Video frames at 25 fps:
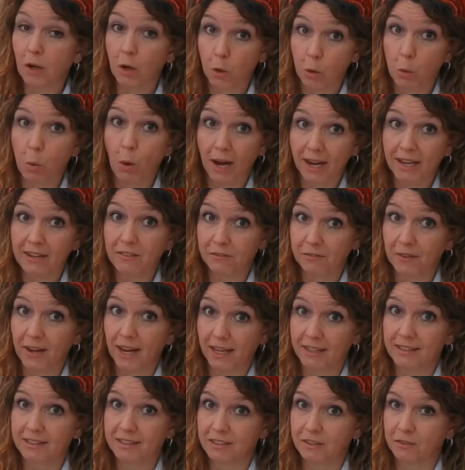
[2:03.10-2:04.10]
quite
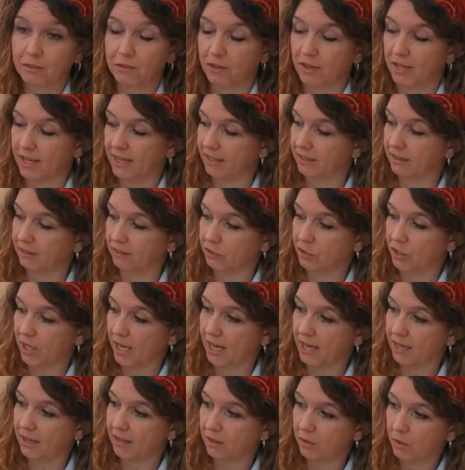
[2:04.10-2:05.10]
fast for a little
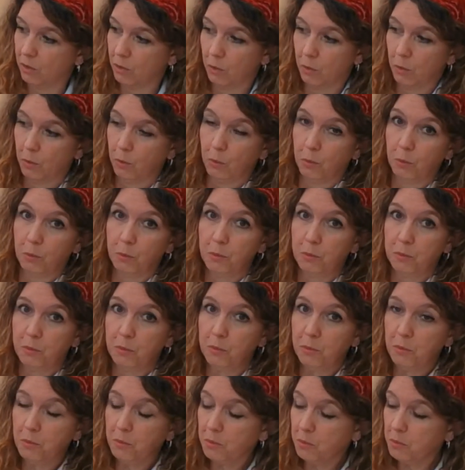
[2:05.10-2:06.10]
chick.
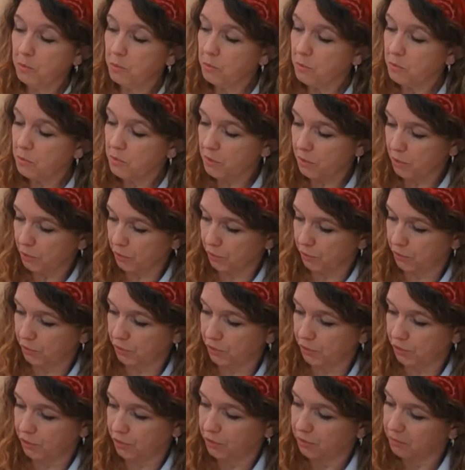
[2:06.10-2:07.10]

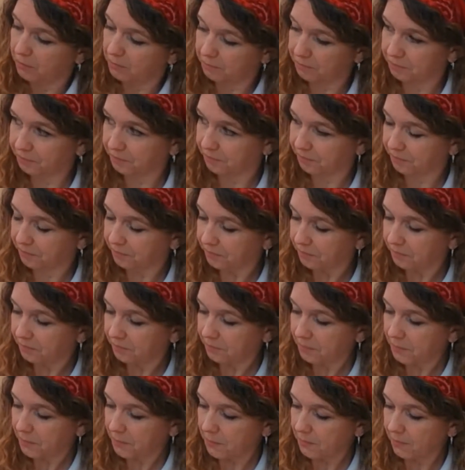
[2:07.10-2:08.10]
Whoosh!
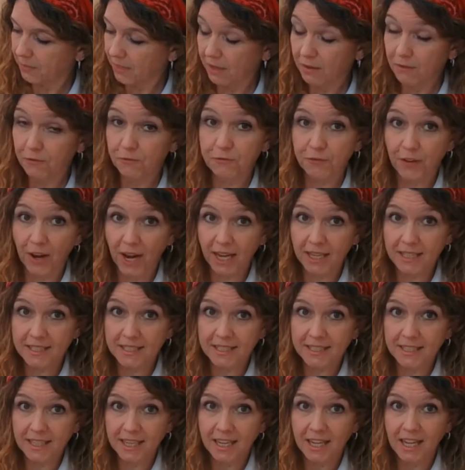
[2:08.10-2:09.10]

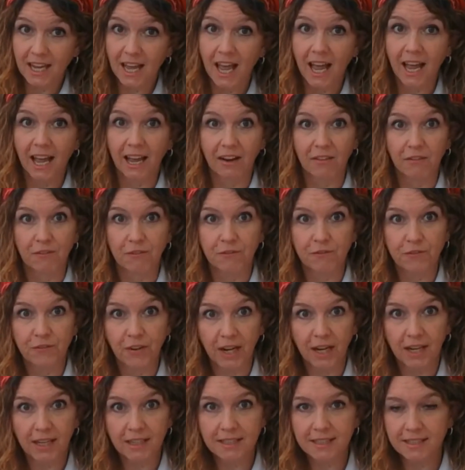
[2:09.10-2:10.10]
Faster and
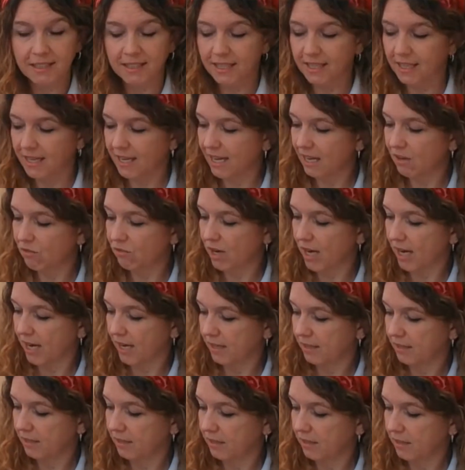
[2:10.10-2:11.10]
faster he
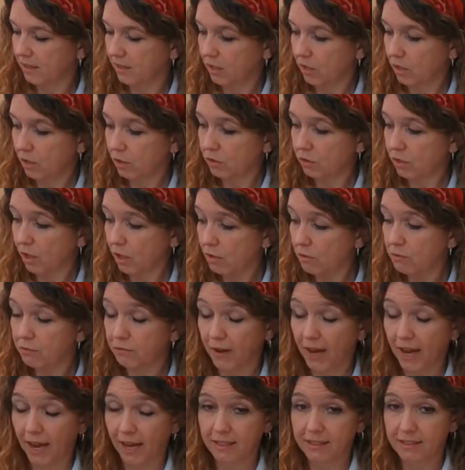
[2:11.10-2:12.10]
ran, so
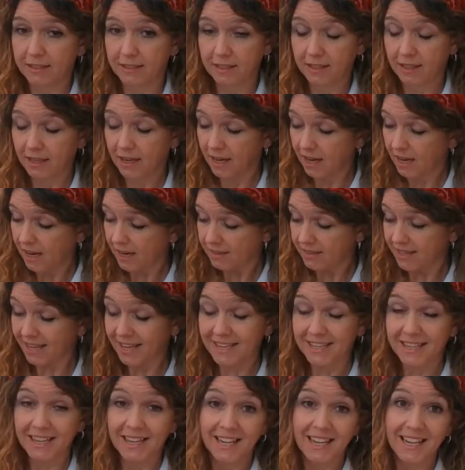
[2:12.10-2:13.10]
fast
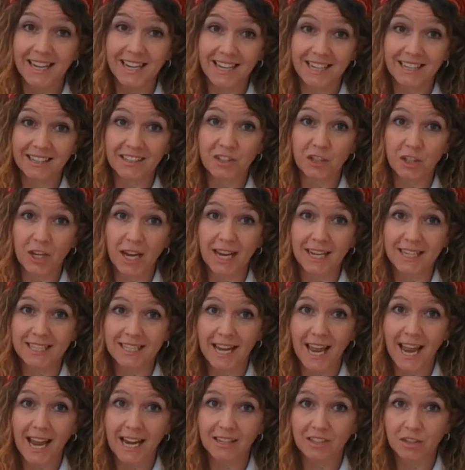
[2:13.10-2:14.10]
that Little Chick's
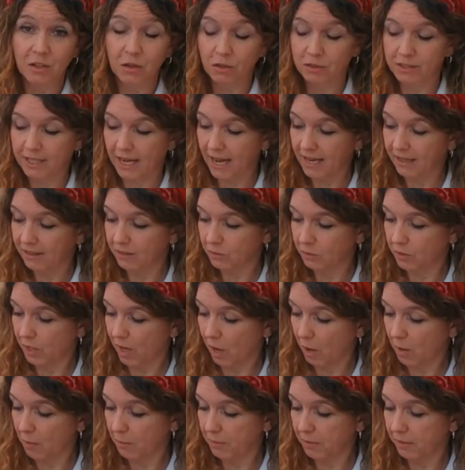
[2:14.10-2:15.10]
legs got tangled
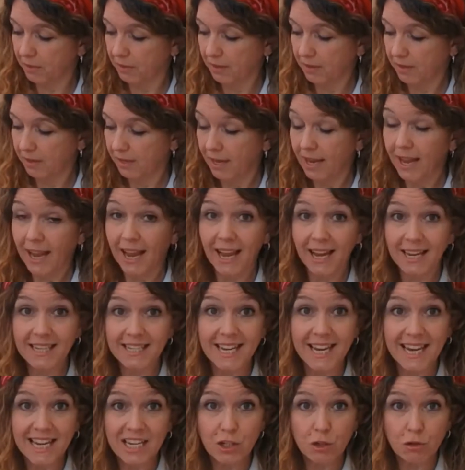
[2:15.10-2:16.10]
up and
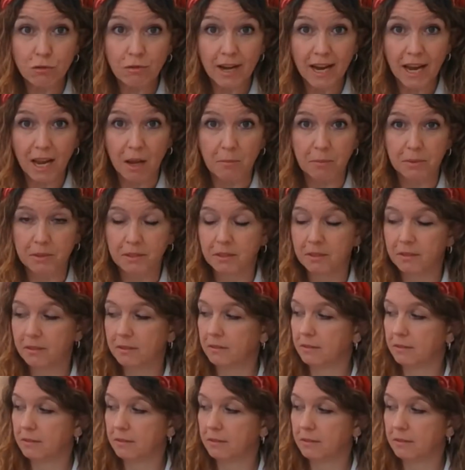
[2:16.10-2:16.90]
he tripped